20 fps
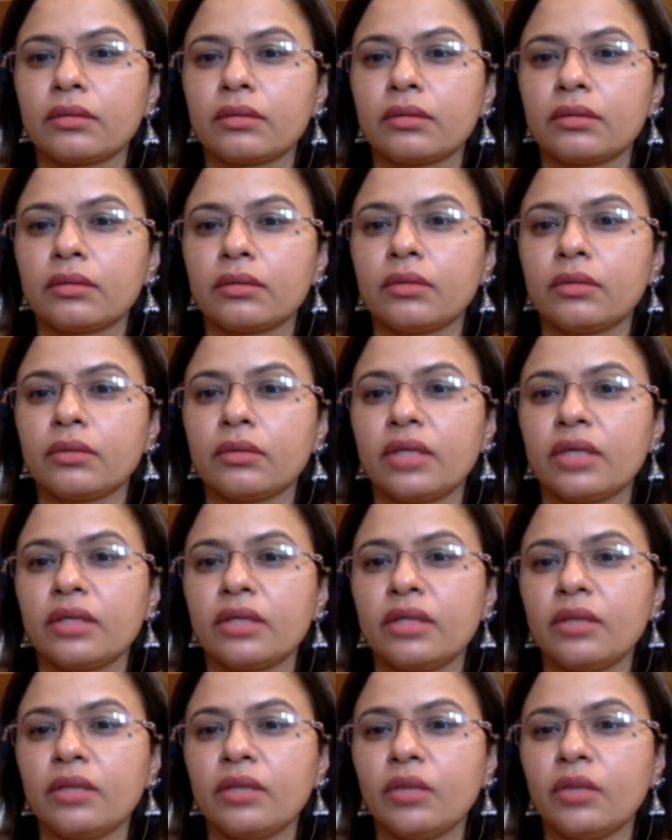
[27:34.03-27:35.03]
Okay,
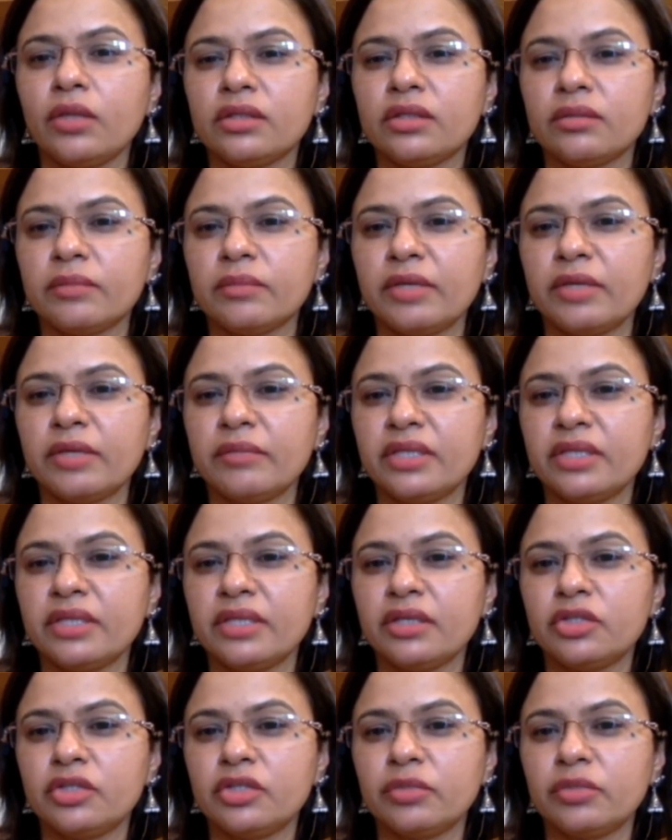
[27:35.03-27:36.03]
they want the
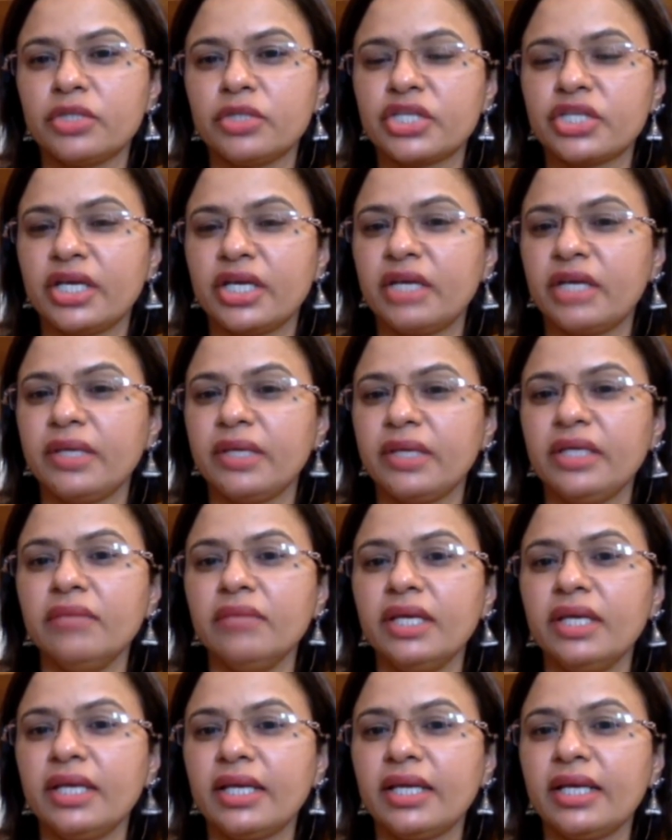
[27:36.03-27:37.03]
webinar to be shared by
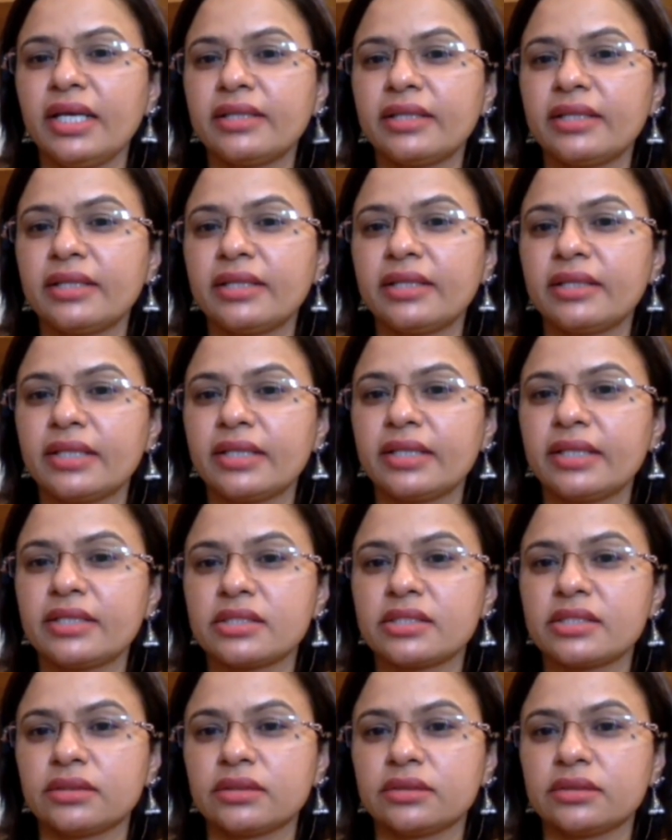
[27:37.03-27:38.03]
email. I think
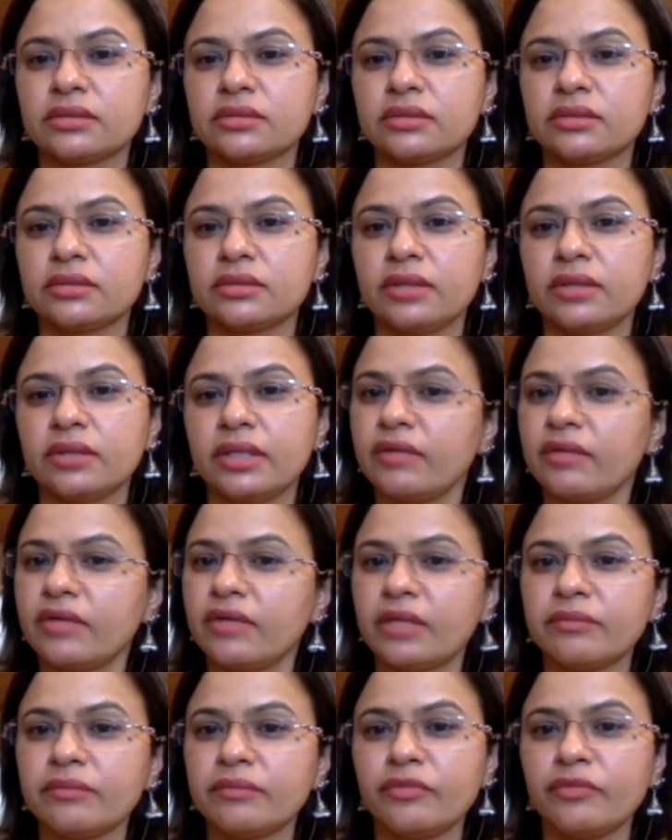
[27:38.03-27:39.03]

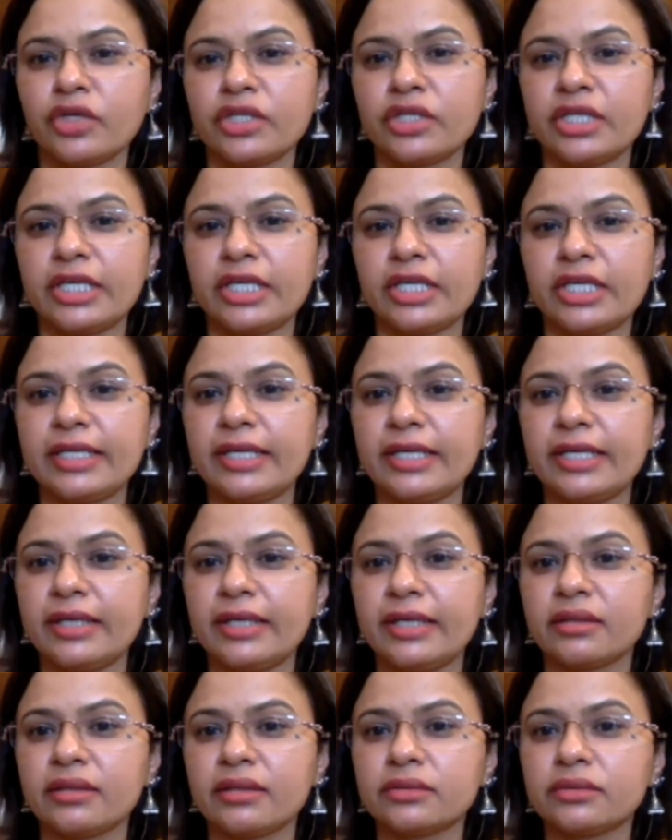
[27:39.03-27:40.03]
Ram, you can take it
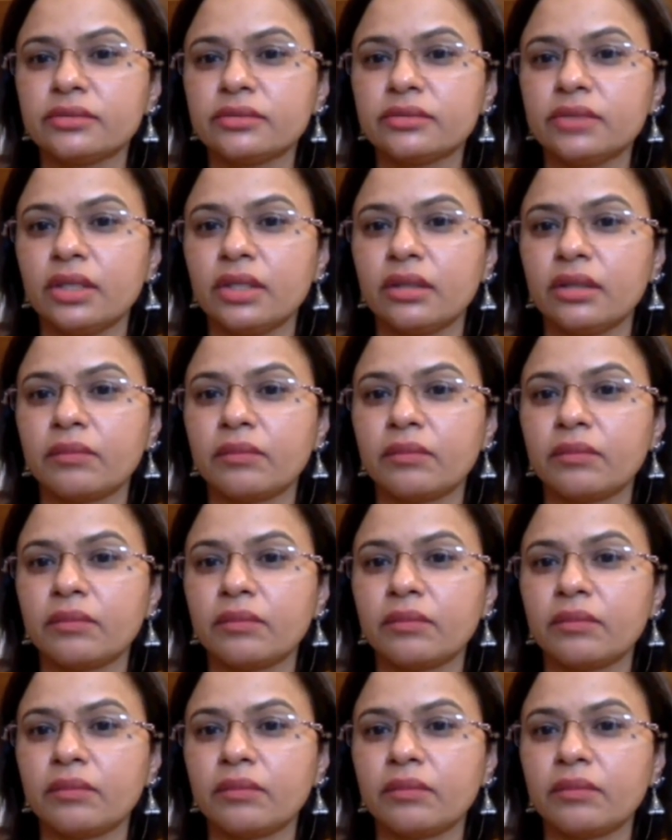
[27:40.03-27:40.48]
later. No?